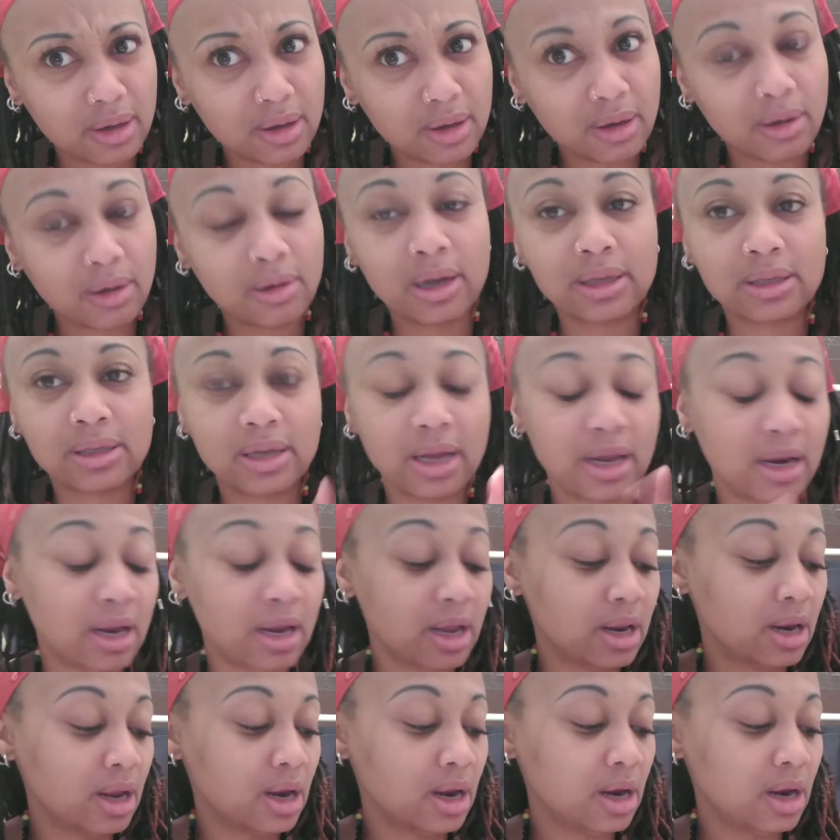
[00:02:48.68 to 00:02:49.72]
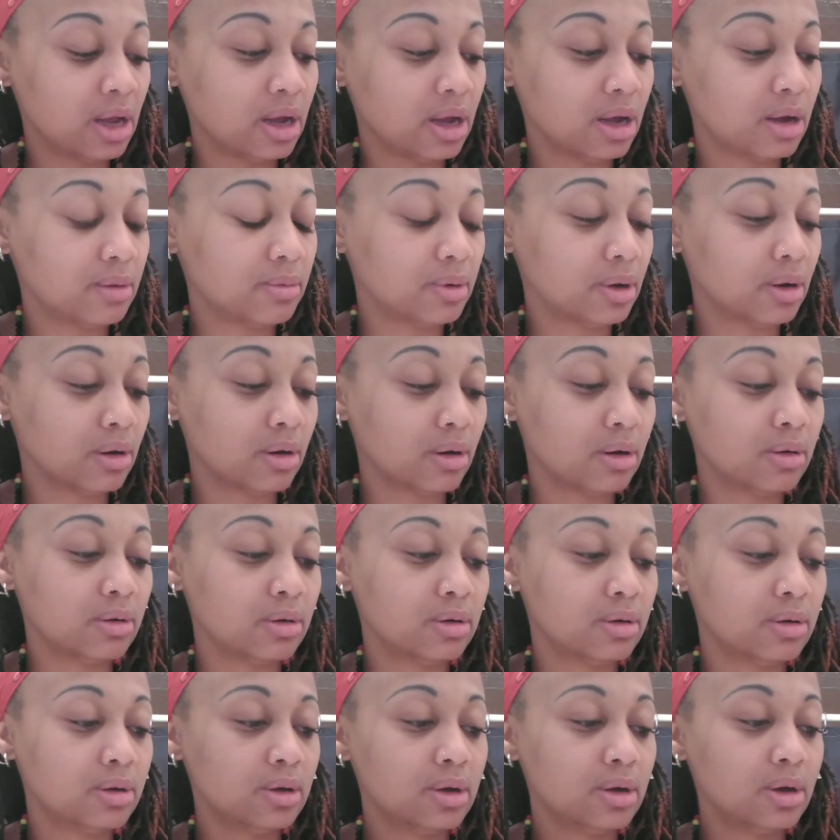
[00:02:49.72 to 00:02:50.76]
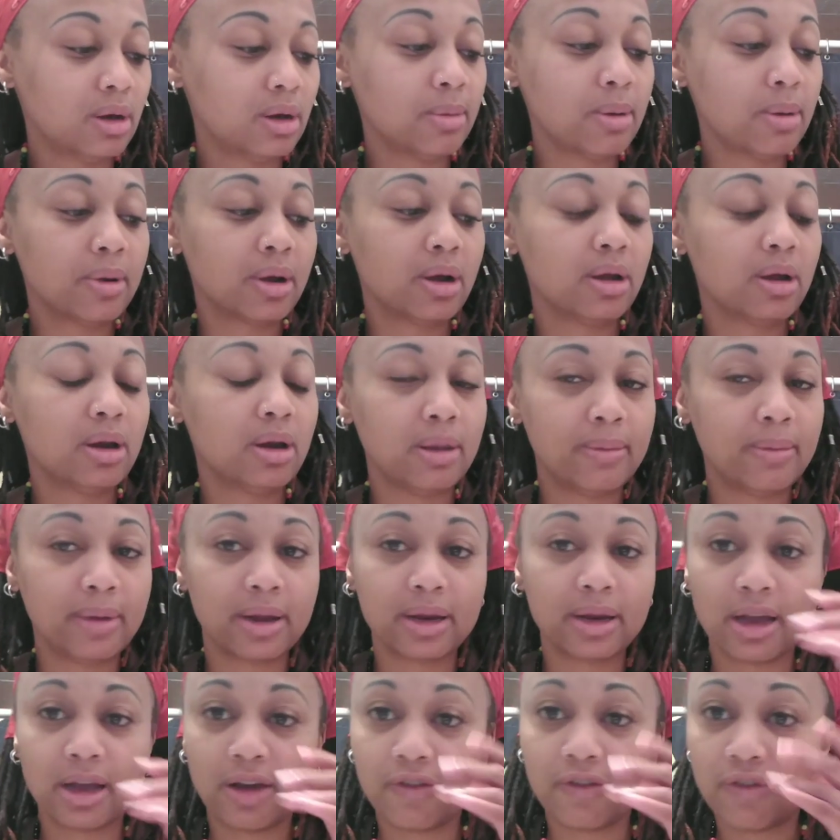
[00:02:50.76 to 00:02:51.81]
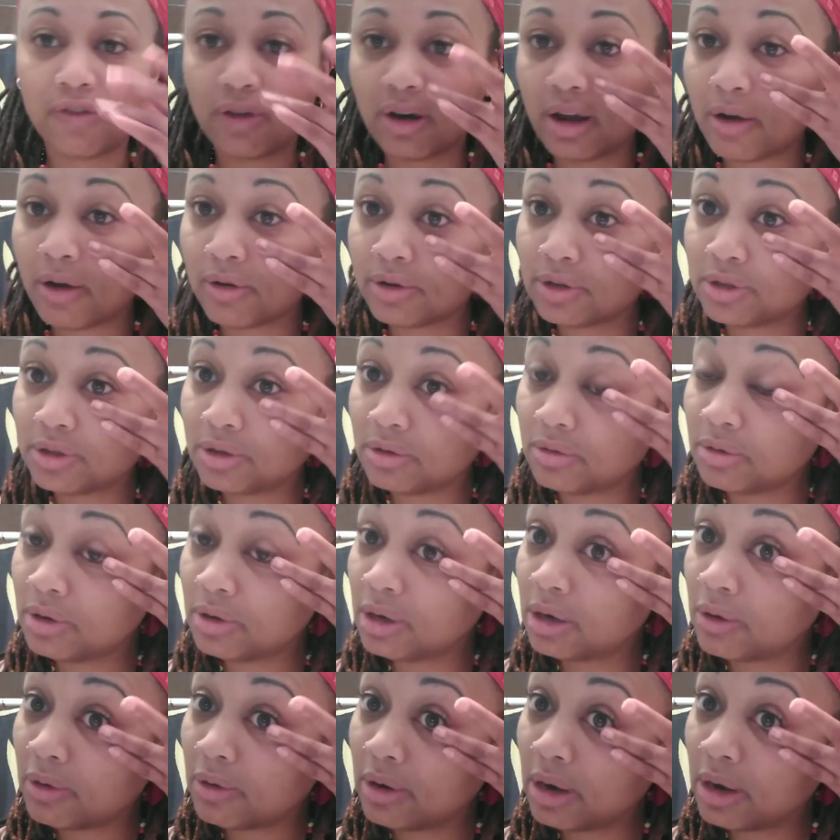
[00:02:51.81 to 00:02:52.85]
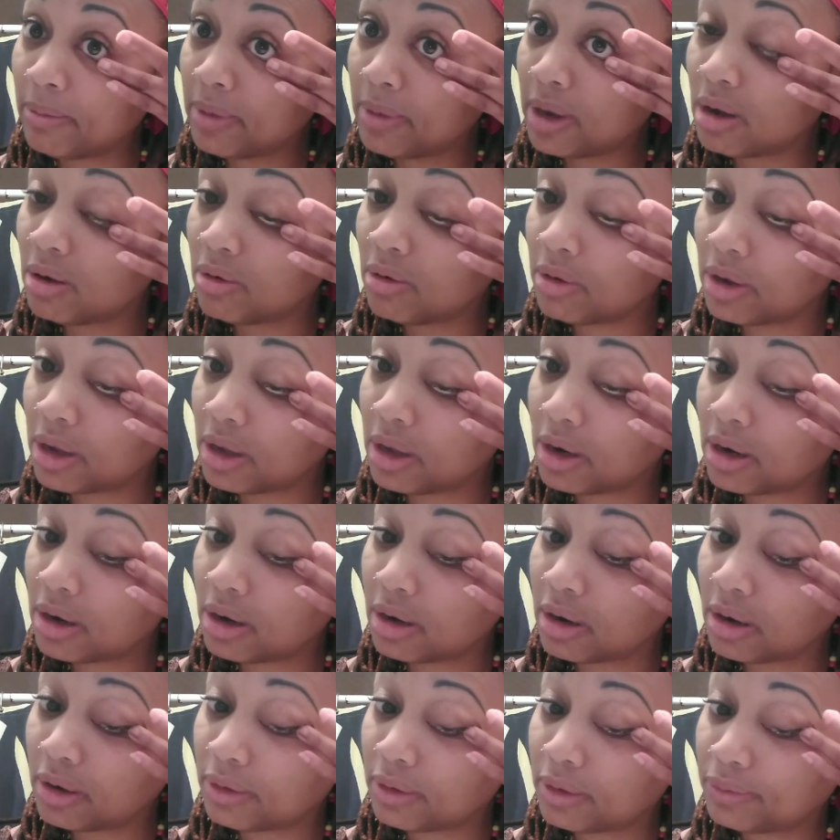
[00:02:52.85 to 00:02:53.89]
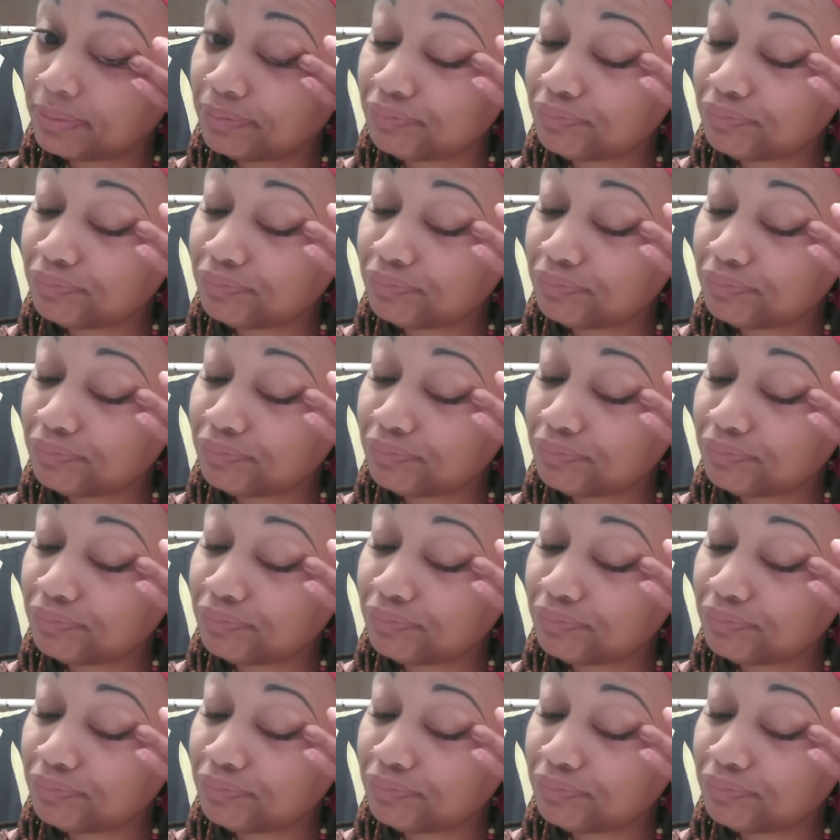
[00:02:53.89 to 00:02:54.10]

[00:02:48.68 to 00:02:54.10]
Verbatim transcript: Oh, that's Lele. Lele up, y'all. Mama could lay back down for an hour or two. You know, let me go ahead and um,